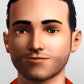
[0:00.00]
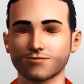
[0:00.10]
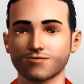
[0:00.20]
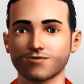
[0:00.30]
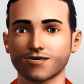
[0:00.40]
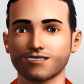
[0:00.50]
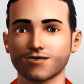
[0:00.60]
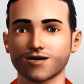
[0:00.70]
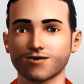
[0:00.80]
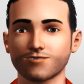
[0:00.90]
just
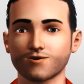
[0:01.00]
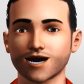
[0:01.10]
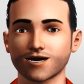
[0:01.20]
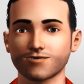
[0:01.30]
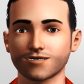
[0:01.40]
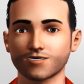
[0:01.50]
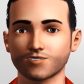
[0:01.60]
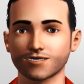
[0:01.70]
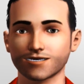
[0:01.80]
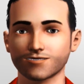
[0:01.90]
the open world in The
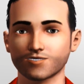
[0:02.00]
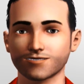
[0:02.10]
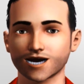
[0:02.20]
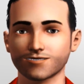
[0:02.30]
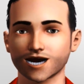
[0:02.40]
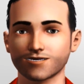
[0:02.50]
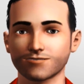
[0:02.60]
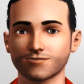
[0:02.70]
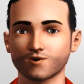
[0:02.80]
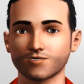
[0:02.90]
Sims, and I
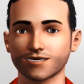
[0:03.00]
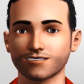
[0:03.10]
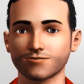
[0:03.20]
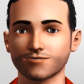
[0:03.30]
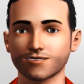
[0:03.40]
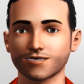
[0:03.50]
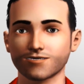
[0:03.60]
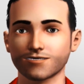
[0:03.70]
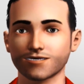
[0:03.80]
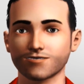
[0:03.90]
just feel
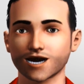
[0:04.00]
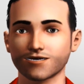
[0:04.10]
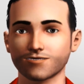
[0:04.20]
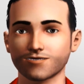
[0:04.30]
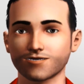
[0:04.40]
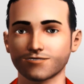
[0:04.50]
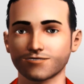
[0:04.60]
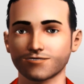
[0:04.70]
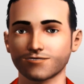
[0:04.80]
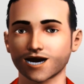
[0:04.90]
it needs more
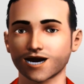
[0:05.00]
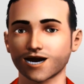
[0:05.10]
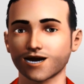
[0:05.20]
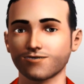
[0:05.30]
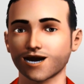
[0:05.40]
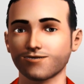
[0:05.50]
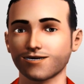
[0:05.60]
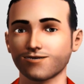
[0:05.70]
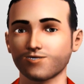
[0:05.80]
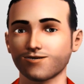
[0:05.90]
time. And I
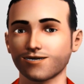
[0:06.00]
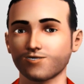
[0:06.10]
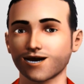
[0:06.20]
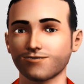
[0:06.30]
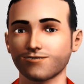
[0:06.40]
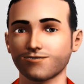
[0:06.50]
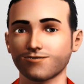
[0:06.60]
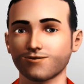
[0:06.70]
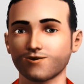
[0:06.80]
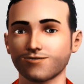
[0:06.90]
think The Sims 4
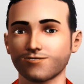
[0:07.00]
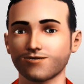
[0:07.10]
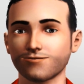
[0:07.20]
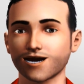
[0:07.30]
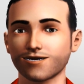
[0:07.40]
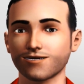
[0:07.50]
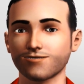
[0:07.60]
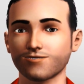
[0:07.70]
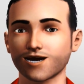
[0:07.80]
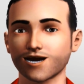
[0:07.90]
could provide
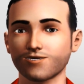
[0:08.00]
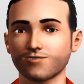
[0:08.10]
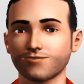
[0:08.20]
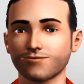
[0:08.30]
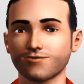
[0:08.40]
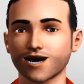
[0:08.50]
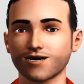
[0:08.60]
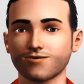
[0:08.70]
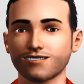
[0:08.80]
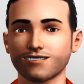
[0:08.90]
that time. And
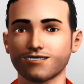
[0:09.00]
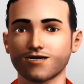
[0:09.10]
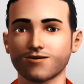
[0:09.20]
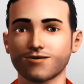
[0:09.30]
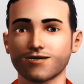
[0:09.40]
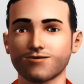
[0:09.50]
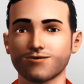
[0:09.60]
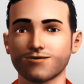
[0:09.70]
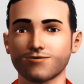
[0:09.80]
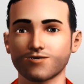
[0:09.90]
I think this is where
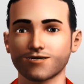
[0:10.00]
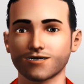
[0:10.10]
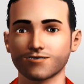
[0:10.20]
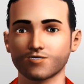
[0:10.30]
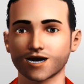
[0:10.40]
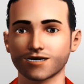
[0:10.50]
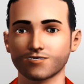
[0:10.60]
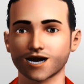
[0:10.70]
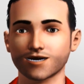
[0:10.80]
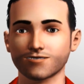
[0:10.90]
The Sims
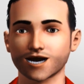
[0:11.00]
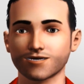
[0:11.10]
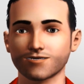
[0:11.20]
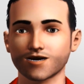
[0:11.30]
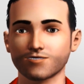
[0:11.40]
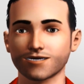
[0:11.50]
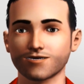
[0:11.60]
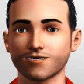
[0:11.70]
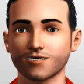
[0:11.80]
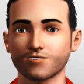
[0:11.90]
franchise, well, I'm hoping The
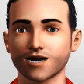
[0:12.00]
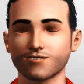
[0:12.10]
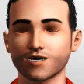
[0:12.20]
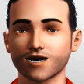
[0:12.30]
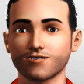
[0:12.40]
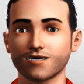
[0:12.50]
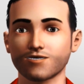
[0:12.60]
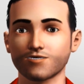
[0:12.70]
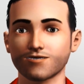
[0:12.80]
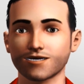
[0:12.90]
Sims franchise
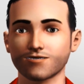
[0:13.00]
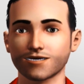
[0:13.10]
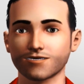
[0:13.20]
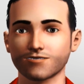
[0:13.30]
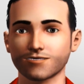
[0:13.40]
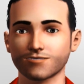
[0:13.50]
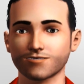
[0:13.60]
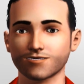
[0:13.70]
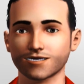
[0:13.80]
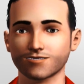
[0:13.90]
is really,
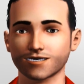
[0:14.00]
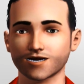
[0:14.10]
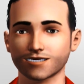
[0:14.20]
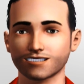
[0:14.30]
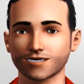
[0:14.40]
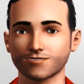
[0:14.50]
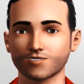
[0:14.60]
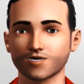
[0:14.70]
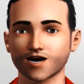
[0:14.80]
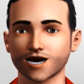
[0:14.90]
really honestly going to
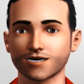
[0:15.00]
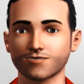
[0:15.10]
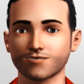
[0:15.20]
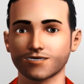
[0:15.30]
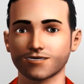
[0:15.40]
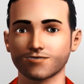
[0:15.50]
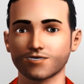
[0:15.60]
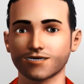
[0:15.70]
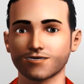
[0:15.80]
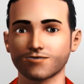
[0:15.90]
shine and be the
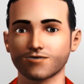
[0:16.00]
game that it